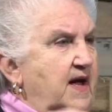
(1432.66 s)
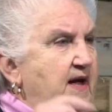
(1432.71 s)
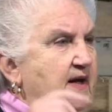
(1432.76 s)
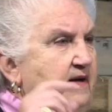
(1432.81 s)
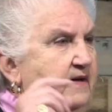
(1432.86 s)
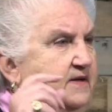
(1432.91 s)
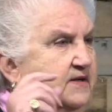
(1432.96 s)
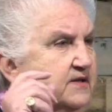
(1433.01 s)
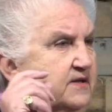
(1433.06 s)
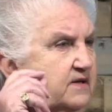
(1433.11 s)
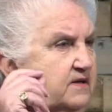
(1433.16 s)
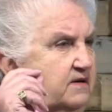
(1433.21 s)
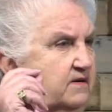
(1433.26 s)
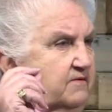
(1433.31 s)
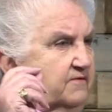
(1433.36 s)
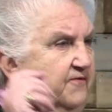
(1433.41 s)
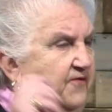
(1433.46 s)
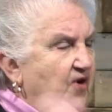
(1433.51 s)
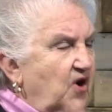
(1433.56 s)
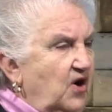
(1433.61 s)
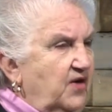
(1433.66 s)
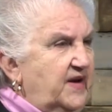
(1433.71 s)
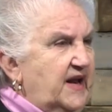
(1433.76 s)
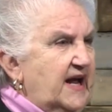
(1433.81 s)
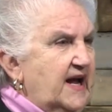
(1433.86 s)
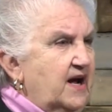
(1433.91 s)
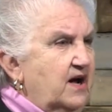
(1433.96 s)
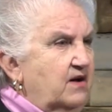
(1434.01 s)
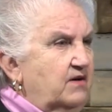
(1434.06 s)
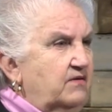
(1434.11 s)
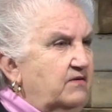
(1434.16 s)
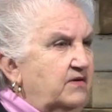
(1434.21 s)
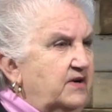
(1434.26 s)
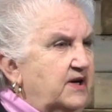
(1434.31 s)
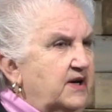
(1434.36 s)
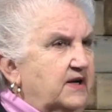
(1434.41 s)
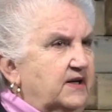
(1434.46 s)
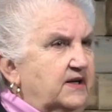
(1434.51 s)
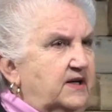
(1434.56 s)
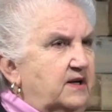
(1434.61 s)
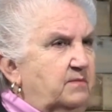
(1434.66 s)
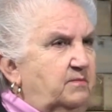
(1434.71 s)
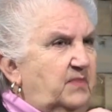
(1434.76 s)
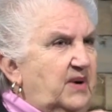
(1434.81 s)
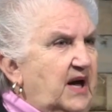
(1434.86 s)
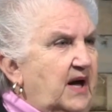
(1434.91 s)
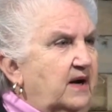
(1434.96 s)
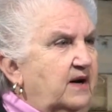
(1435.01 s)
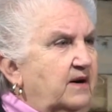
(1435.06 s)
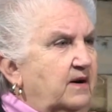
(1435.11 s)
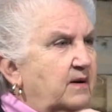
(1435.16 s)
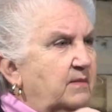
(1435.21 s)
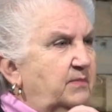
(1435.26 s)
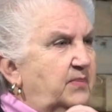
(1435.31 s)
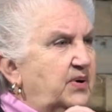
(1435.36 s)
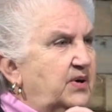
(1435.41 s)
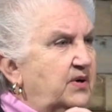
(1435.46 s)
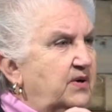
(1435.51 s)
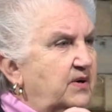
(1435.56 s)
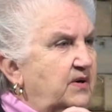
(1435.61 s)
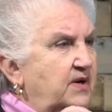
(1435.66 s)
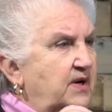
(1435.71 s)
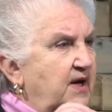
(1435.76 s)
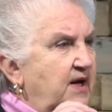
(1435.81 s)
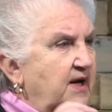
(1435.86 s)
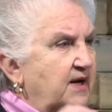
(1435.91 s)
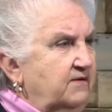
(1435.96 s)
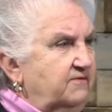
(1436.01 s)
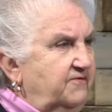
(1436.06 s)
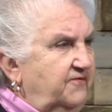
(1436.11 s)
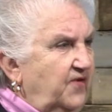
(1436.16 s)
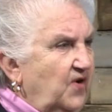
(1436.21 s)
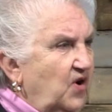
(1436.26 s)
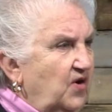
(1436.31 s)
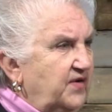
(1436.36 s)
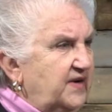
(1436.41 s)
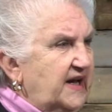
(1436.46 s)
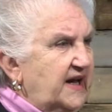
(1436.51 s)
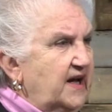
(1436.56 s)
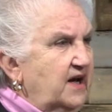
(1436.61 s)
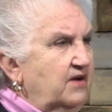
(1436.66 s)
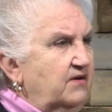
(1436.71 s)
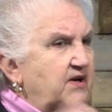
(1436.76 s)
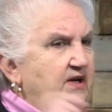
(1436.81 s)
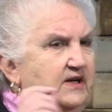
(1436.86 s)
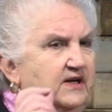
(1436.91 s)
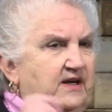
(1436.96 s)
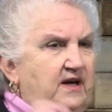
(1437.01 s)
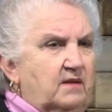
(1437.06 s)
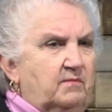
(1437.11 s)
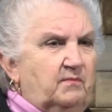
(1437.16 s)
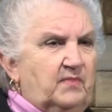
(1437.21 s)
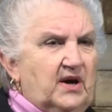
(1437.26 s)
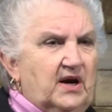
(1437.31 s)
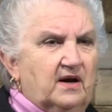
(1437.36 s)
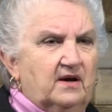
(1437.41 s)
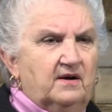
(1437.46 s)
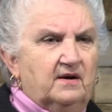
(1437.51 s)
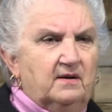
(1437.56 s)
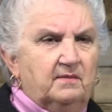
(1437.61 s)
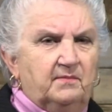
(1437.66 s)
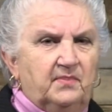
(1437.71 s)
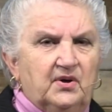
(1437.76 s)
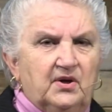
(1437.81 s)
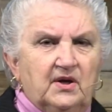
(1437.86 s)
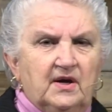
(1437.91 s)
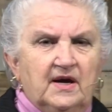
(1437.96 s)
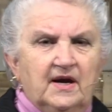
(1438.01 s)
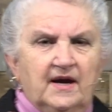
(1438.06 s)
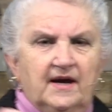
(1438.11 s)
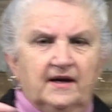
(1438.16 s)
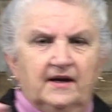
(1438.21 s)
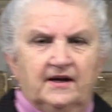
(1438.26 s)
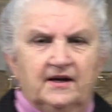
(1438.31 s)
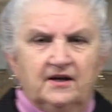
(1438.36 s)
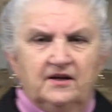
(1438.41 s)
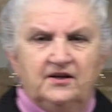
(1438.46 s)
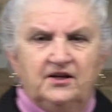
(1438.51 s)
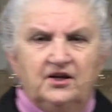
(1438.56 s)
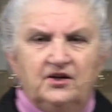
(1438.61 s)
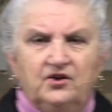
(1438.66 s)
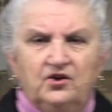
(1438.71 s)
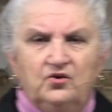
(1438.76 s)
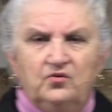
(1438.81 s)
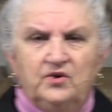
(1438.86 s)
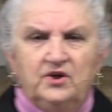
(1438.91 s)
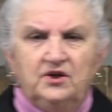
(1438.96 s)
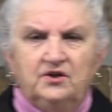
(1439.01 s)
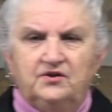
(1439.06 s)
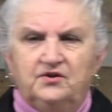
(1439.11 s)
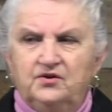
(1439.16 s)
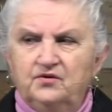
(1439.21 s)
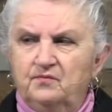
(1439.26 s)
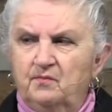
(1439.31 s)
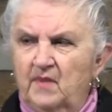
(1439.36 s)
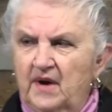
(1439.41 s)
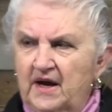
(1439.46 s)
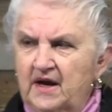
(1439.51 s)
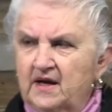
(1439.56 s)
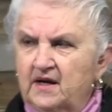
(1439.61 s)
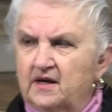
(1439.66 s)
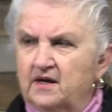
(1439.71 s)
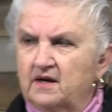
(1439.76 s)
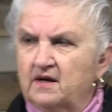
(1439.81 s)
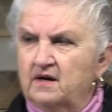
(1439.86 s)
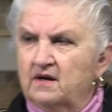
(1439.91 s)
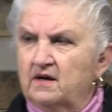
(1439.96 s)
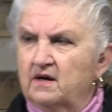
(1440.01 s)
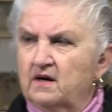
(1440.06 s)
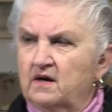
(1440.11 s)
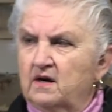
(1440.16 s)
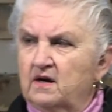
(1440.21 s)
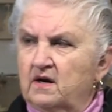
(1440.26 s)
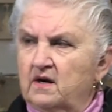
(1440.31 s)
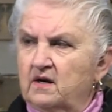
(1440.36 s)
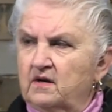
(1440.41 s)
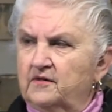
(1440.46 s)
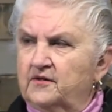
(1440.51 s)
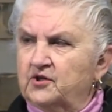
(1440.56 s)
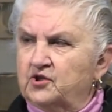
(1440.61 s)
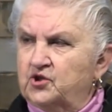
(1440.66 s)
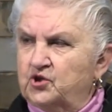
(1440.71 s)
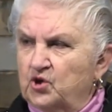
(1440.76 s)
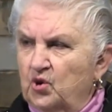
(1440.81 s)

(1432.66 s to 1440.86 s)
and fall down and get back up and fall down and get back up and continuing to make the